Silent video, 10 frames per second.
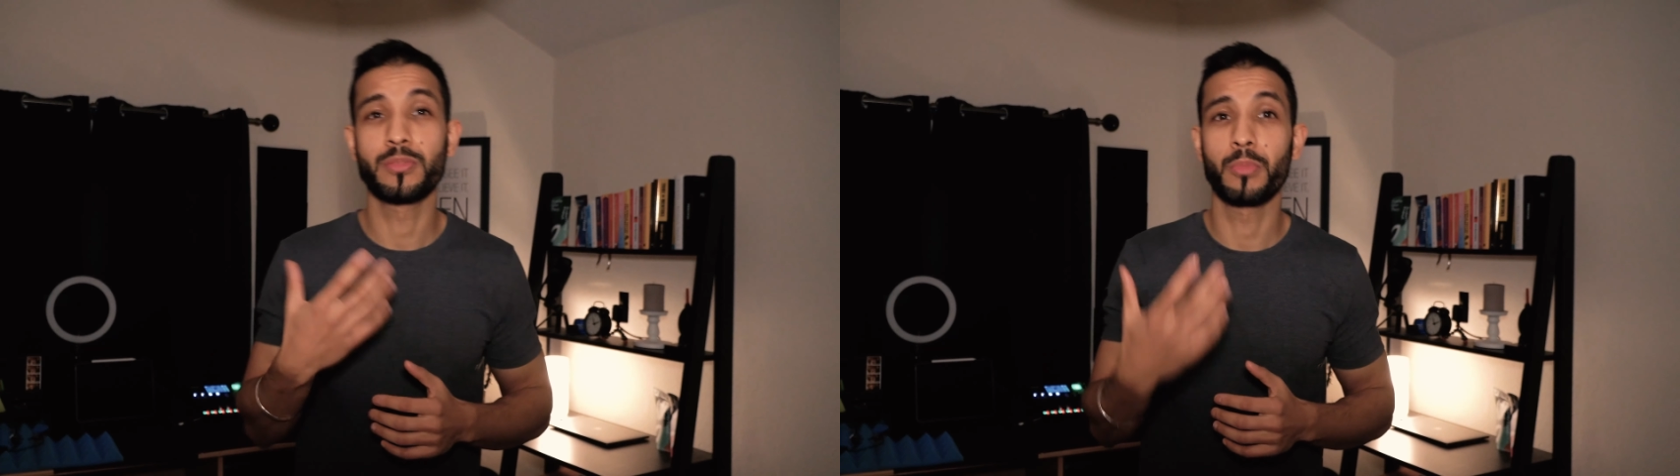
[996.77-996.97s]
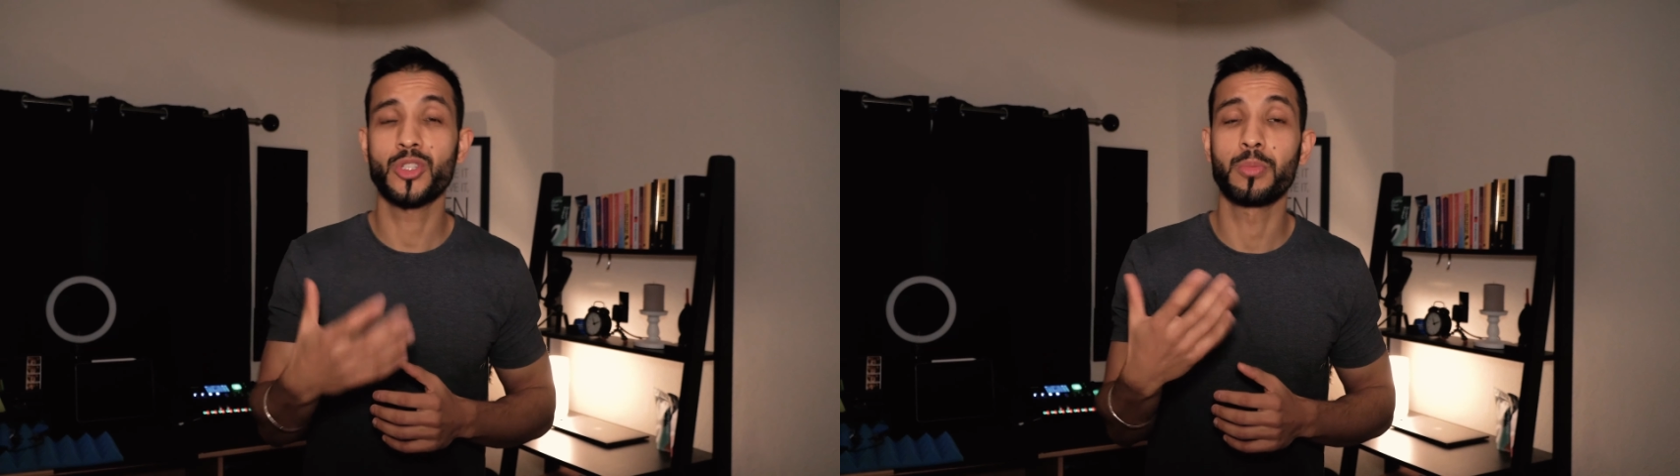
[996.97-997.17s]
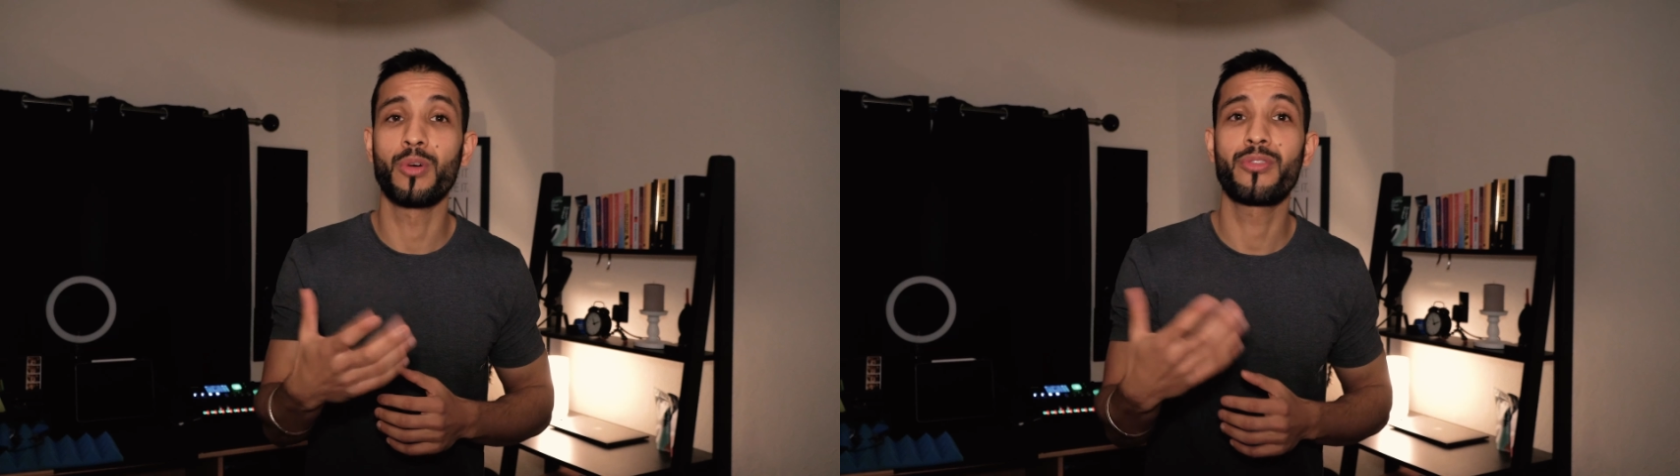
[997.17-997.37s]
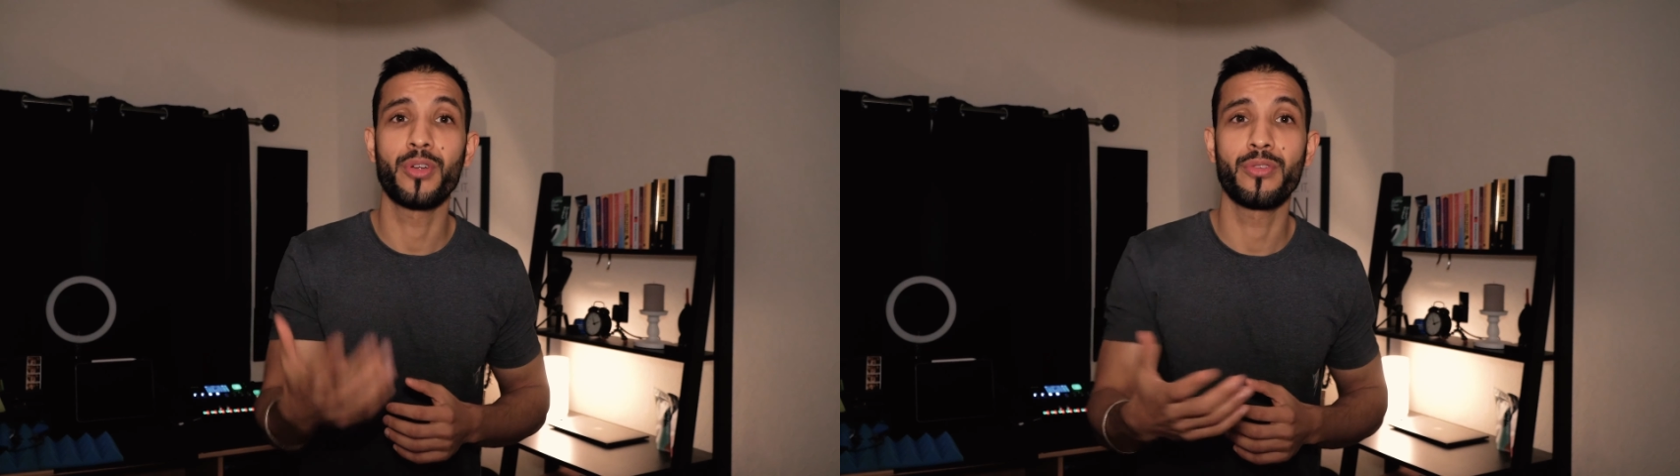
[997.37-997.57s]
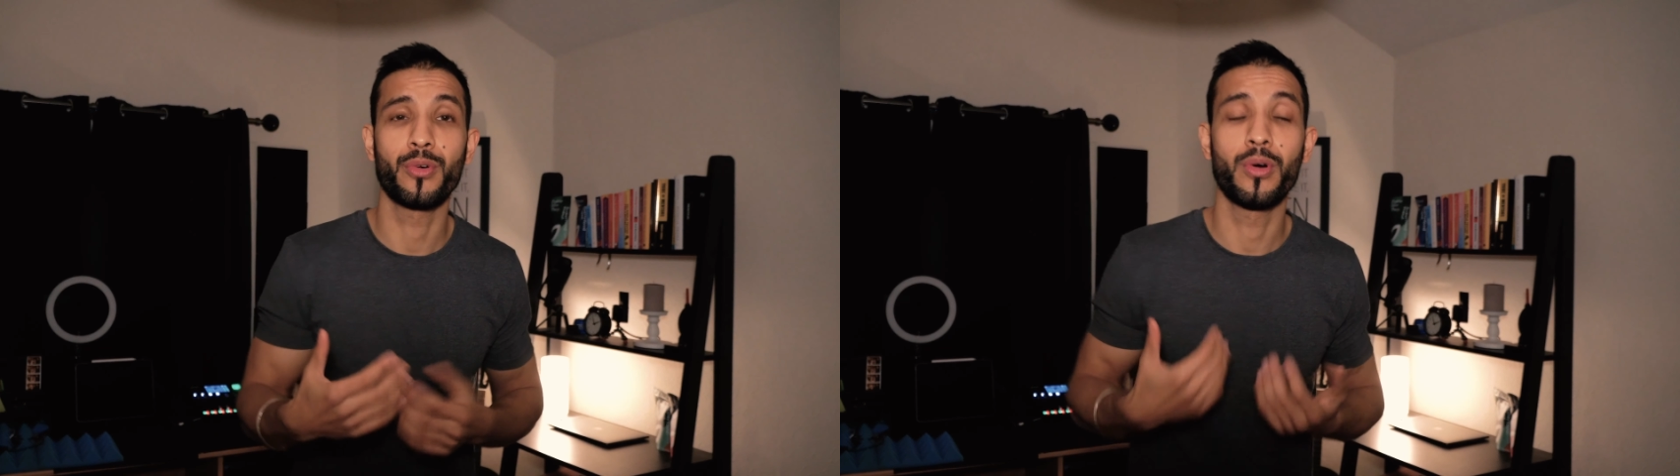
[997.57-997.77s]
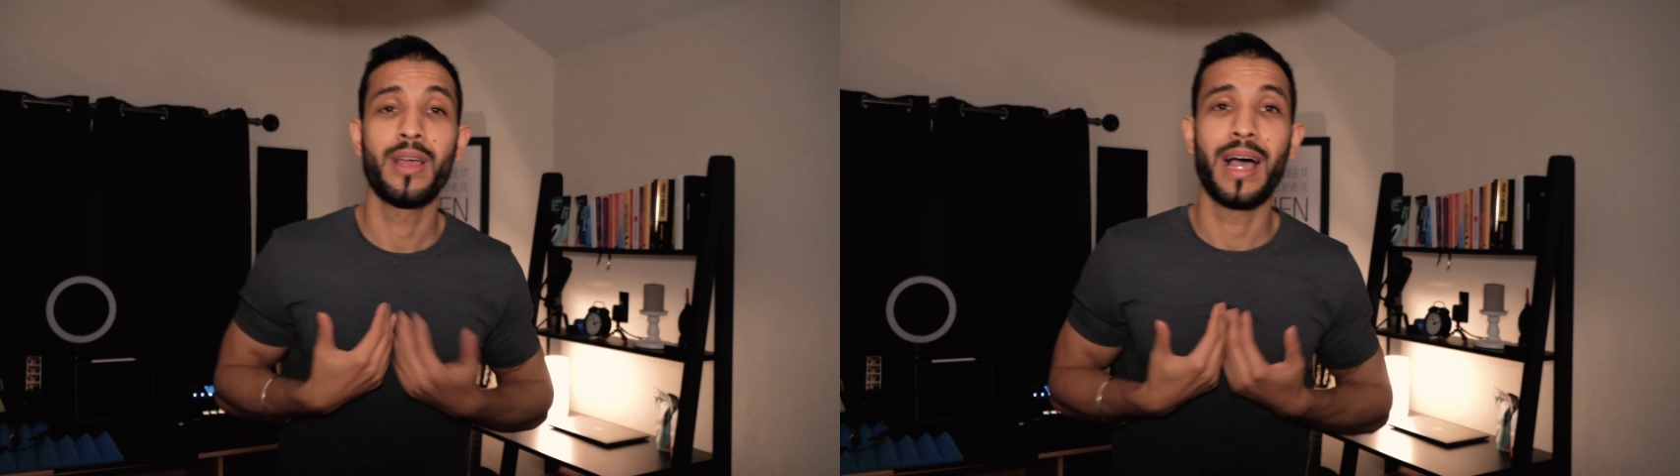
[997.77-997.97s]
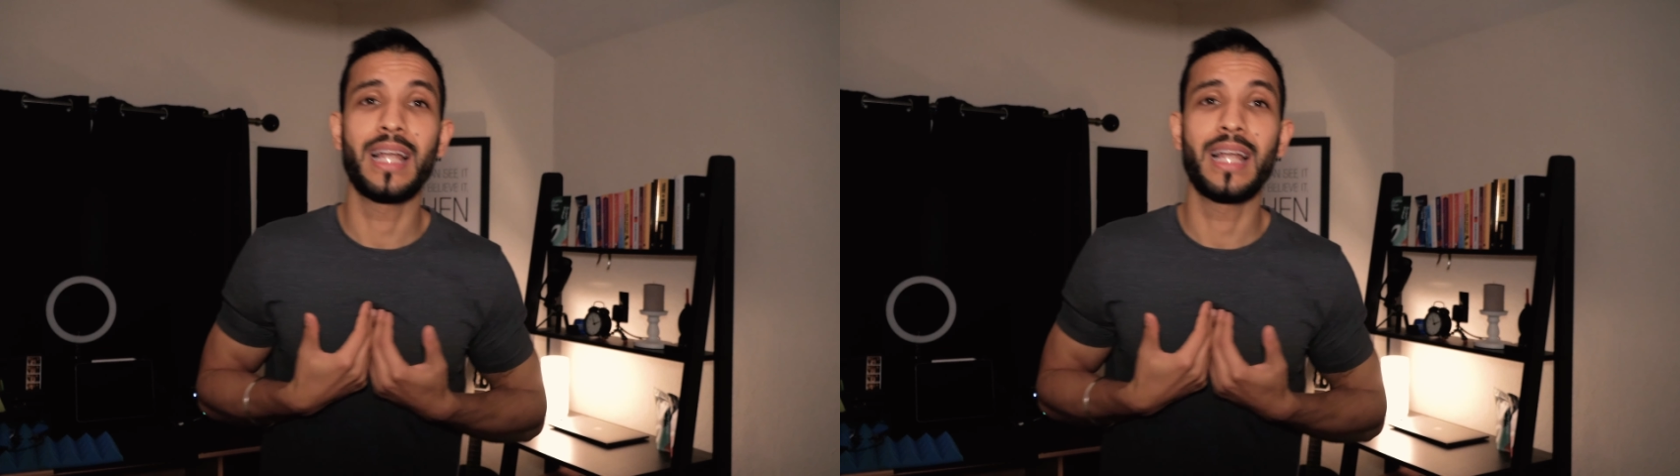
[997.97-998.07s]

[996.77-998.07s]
is much more fruitful,